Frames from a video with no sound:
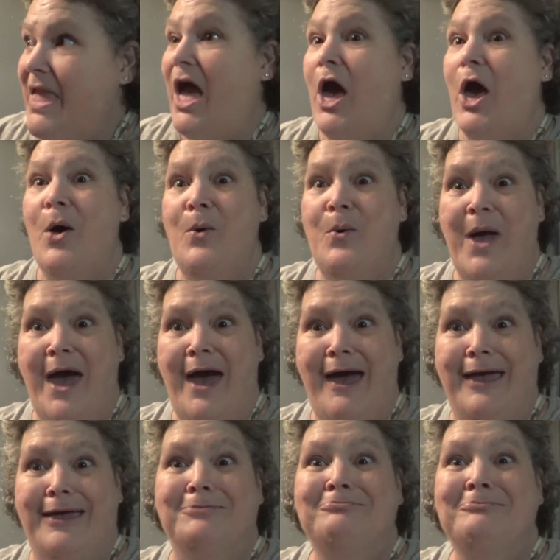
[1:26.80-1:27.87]

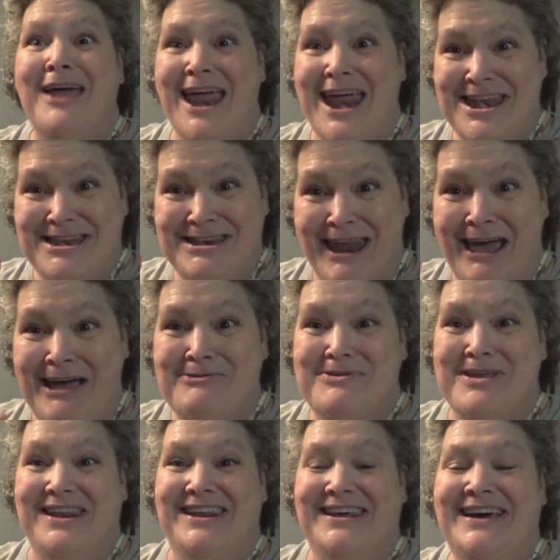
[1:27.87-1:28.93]
Okay,
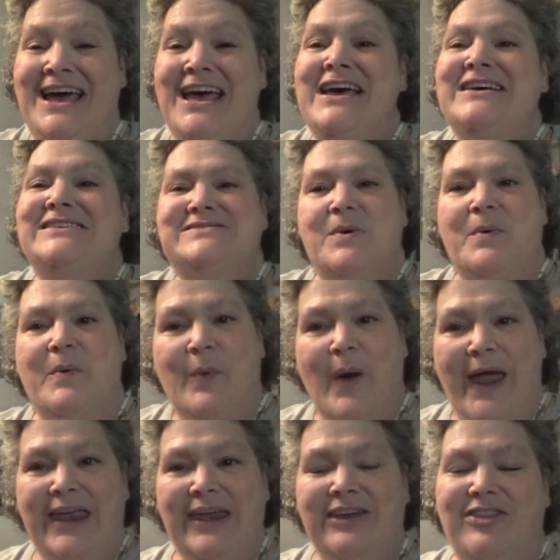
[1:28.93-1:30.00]
noted. So we
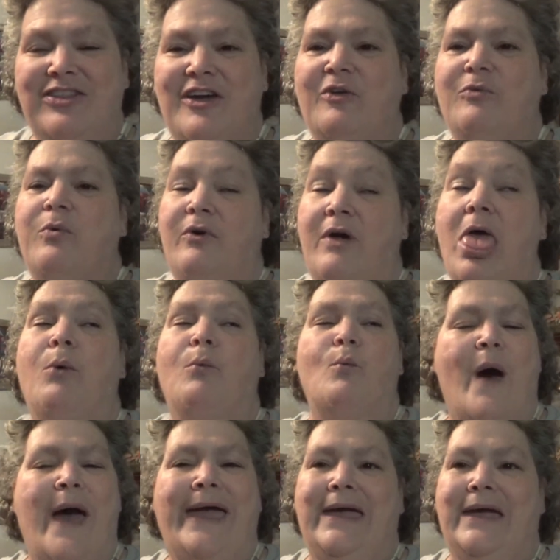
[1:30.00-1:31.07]
ran to the,
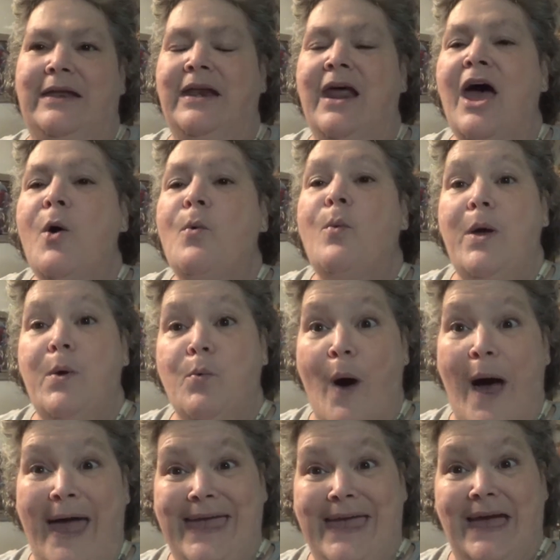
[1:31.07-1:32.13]
ran, we
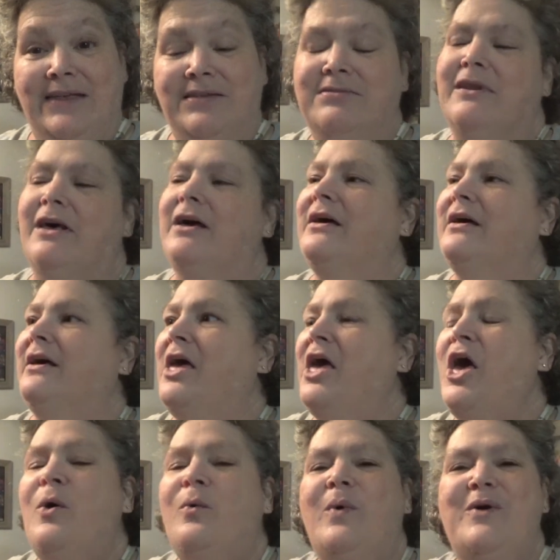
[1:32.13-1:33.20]
ran,
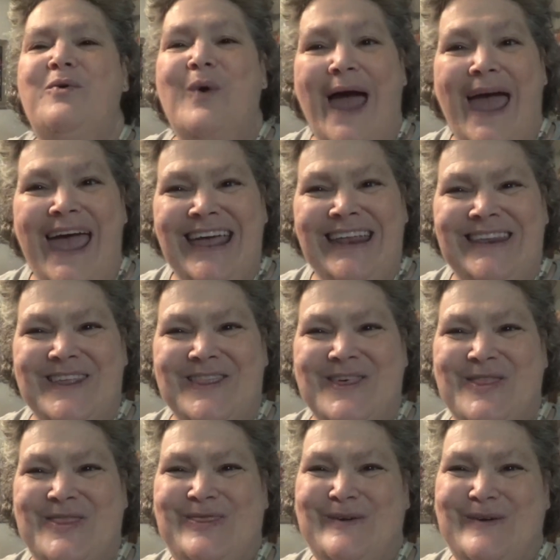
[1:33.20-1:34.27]
we ran to
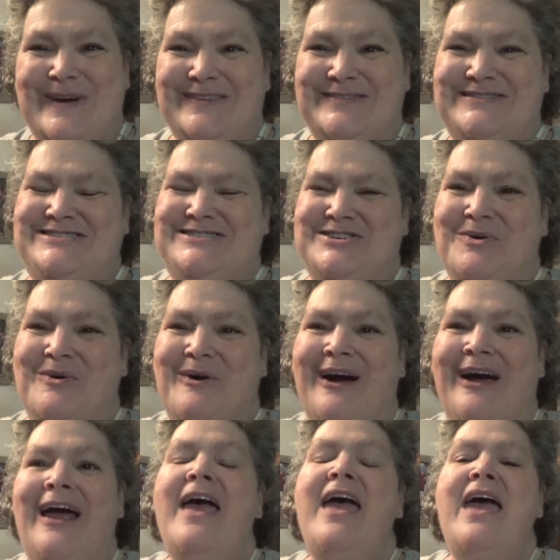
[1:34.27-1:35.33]
the thrift
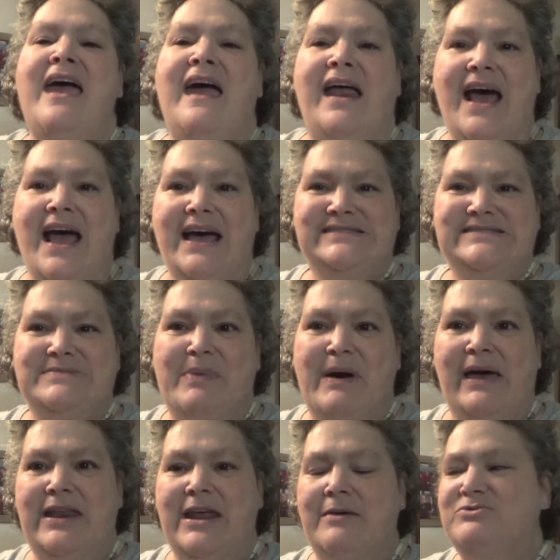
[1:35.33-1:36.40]
store, and I got some
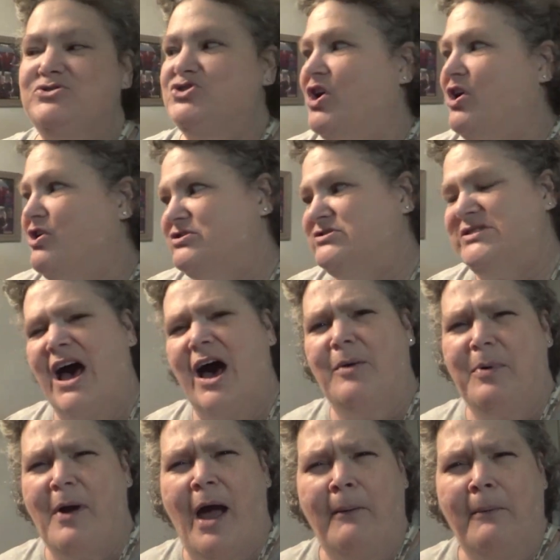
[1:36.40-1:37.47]
button-up shirts. I'll
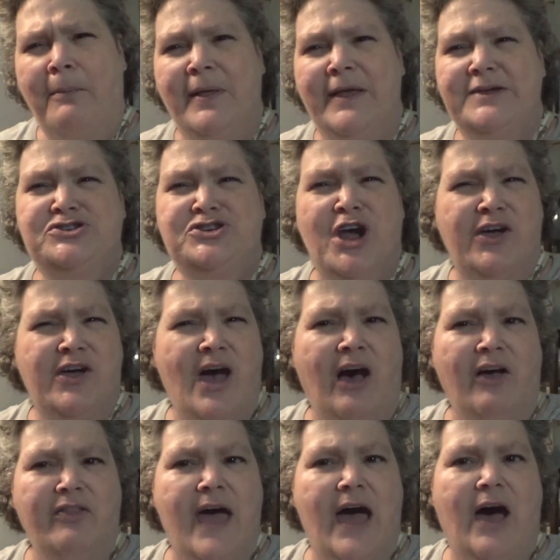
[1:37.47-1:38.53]
probably show
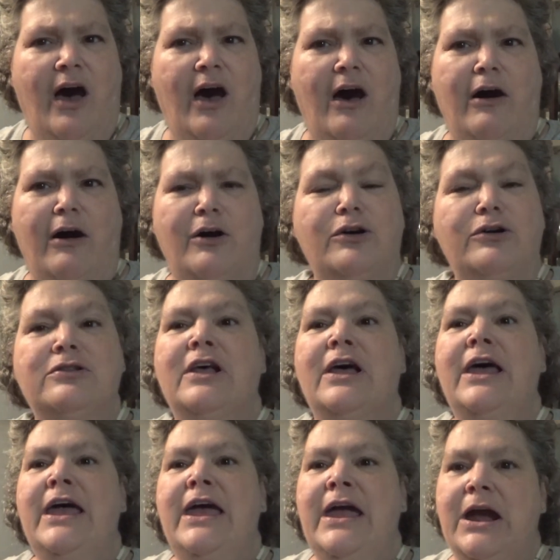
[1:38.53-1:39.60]
y'all that haul
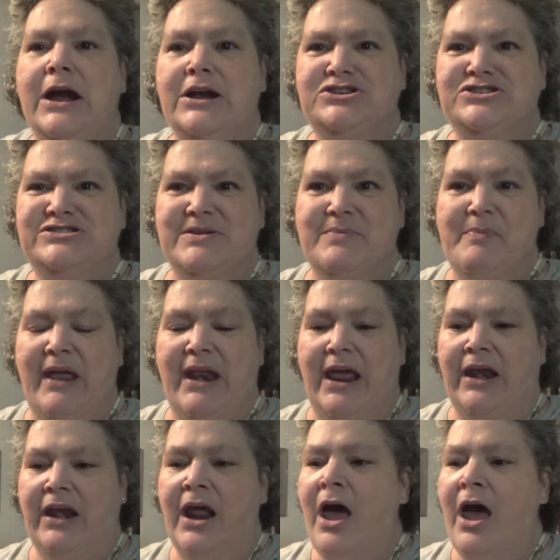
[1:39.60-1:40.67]
here in just a minute.